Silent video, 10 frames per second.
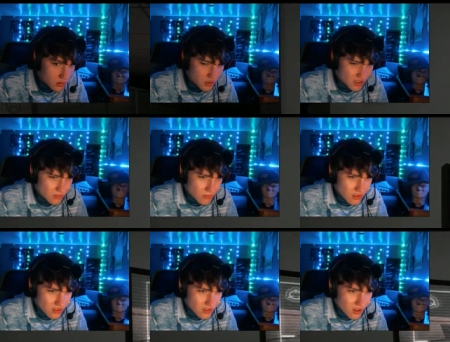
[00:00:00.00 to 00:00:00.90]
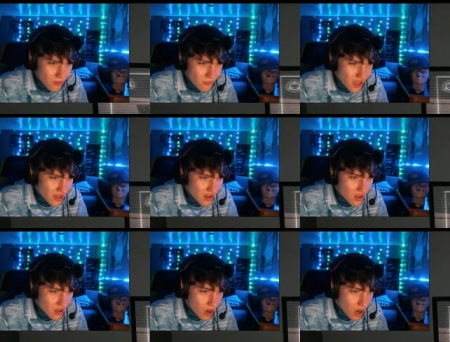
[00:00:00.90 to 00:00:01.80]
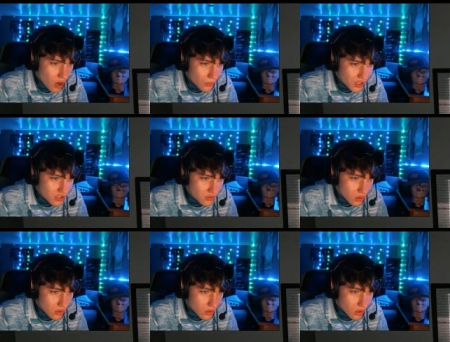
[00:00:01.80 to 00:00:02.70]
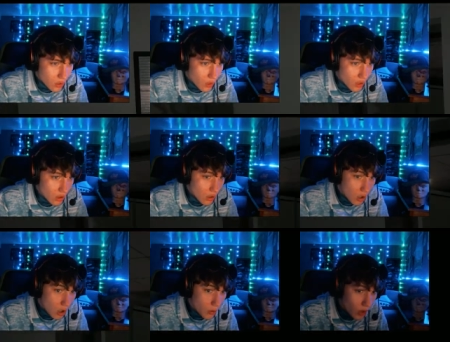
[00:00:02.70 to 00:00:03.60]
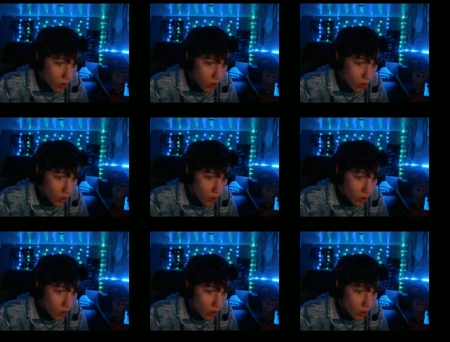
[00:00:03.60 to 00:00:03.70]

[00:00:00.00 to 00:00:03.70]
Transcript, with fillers: I don't wanna go, man. Oh, there's, what? Oh, no.